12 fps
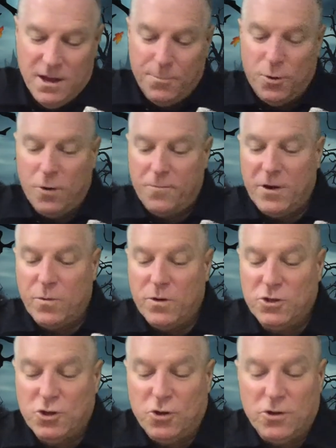perfect
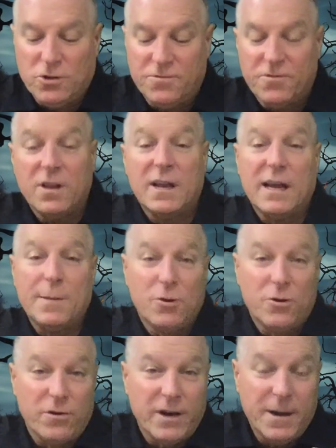returns for the
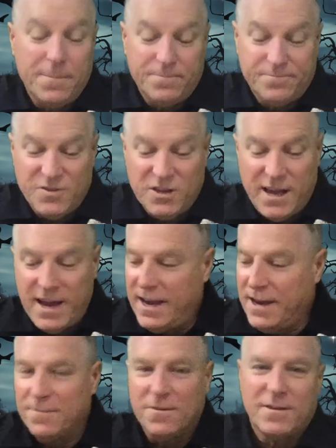library
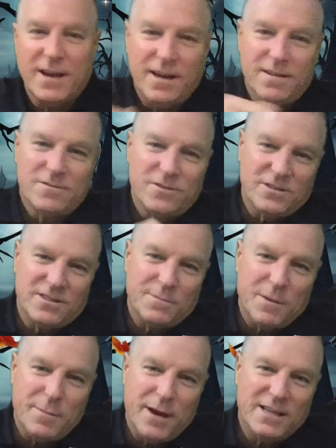today. Okay, you see
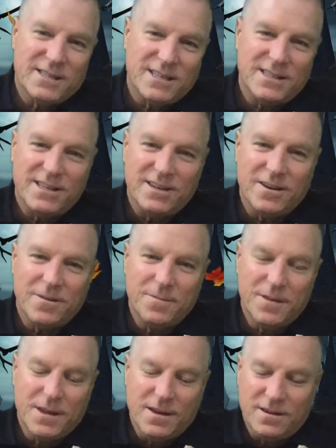my basket there.
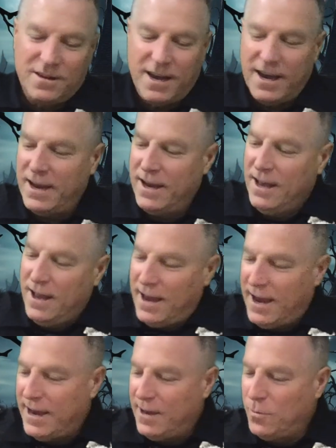Mm-hmm. Okay,
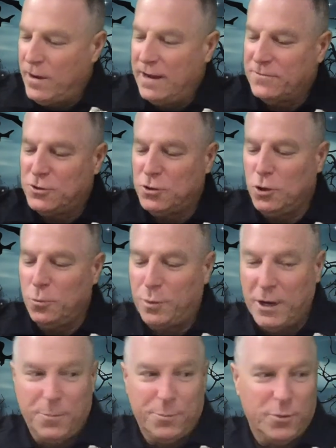and we have two
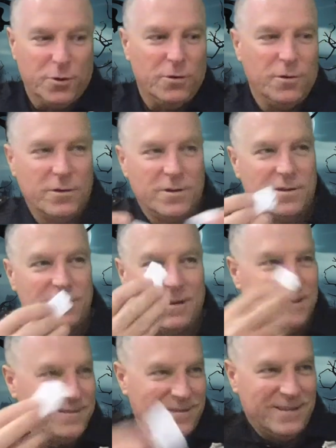people.
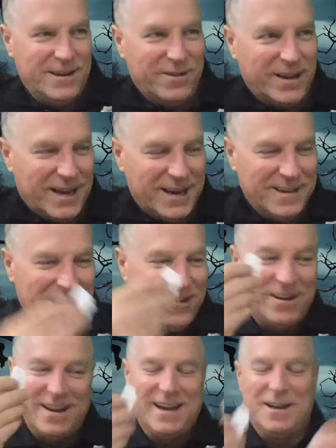Two. There
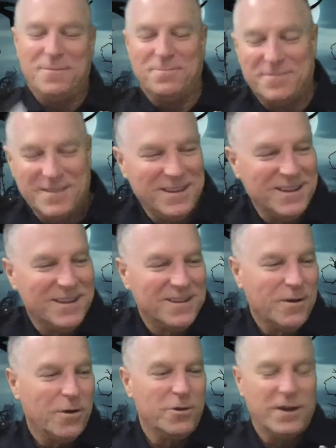I got them. I got it. I
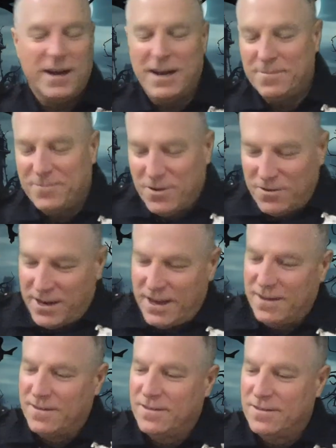got it. Oh, you got it. I got okay.
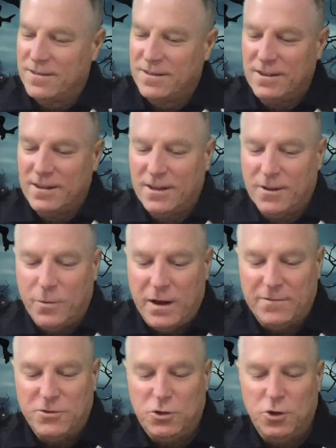it. We
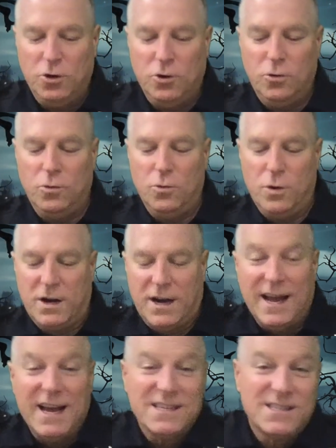have two
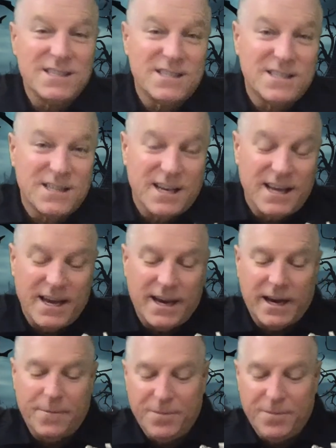classes today.